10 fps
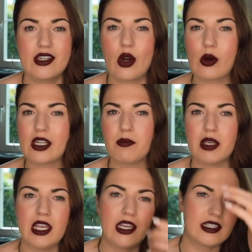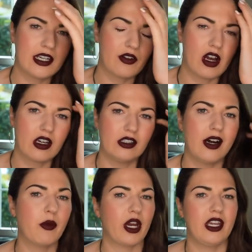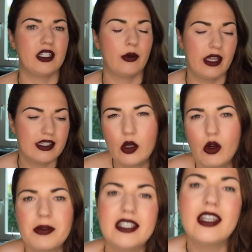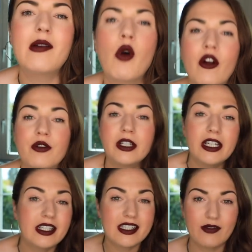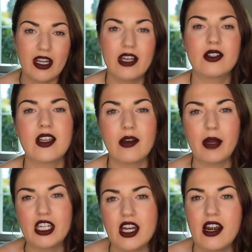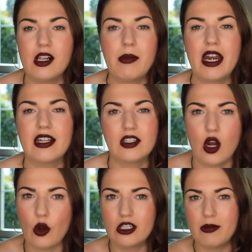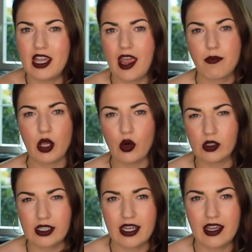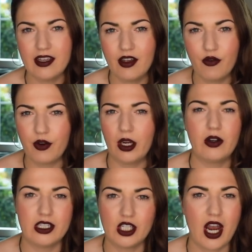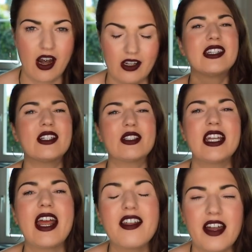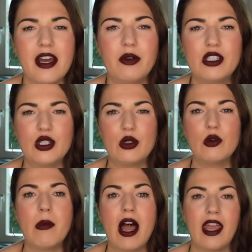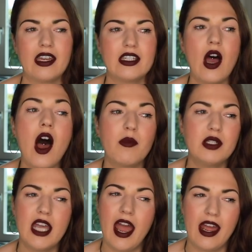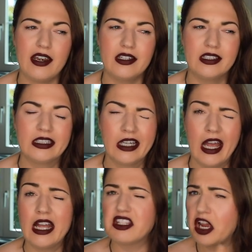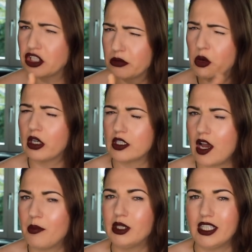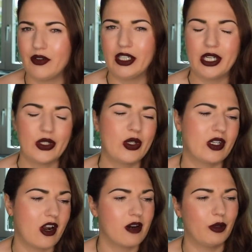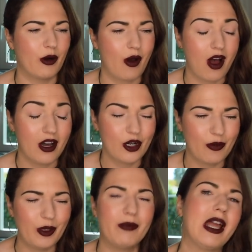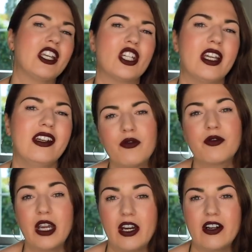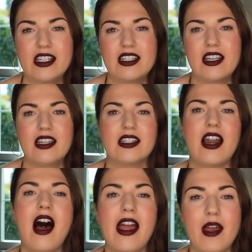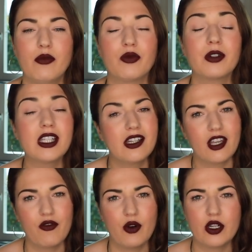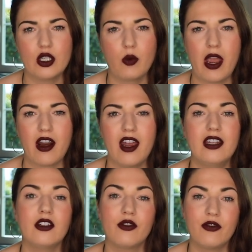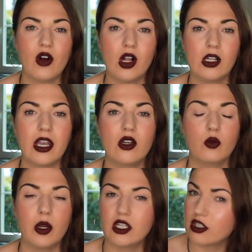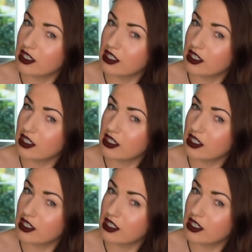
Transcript: totally peaked and I've gotten a lot more into it. You will be seeing more fragrance videos on my channel, but it's not going to be a purely fragrance channel. So today I thought I would do my top ten. It's actually more a top eleven because there is an honorable, honorable mention. Fragrances that I am really looking forward to wear in the fall and winter